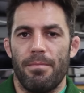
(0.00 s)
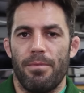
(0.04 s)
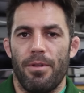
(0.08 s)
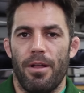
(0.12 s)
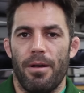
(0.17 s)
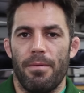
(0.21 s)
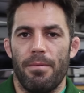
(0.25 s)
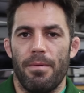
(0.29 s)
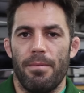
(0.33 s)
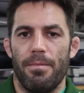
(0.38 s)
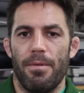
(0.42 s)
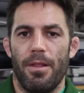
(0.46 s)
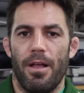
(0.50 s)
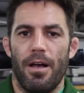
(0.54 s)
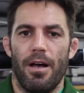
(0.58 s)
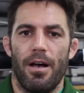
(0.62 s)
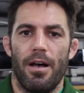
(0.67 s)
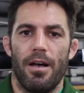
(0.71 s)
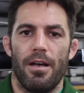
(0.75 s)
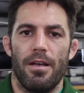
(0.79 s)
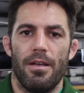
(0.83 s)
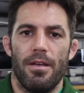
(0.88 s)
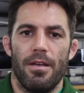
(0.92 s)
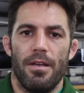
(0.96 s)
Blah, blah,
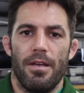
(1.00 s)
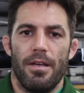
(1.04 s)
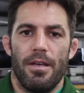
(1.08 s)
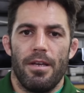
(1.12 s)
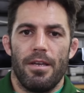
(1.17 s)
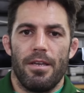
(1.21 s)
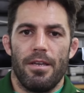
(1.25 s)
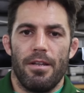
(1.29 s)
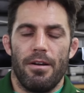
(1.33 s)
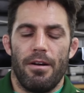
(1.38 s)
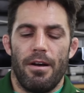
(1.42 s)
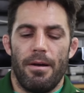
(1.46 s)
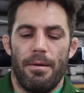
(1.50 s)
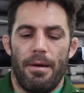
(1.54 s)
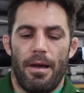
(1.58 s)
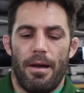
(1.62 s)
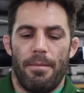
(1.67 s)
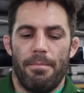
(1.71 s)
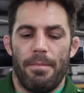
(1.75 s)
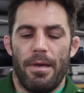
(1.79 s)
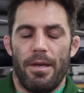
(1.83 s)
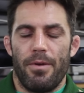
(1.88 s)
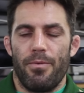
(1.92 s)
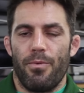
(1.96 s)
blah. You know, I,
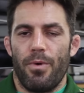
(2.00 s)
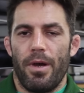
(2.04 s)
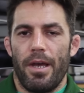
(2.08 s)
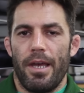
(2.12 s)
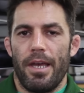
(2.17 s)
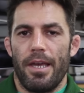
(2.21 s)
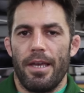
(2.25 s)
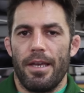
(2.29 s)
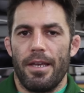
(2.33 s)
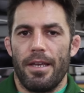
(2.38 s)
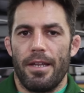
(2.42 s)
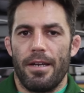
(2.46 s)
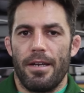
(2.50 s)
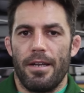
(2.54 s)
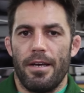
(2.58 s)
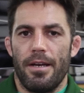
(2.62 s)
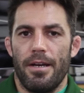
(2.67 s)
I made weight, and